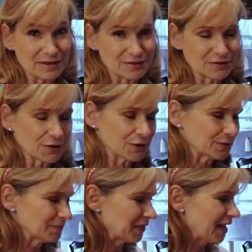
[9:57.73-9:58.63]

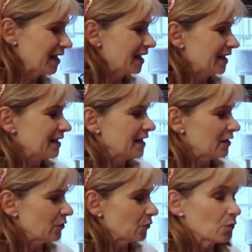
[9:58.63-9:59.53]
concerned.
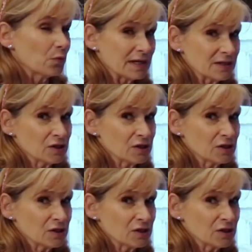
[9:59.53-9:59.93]
Now, when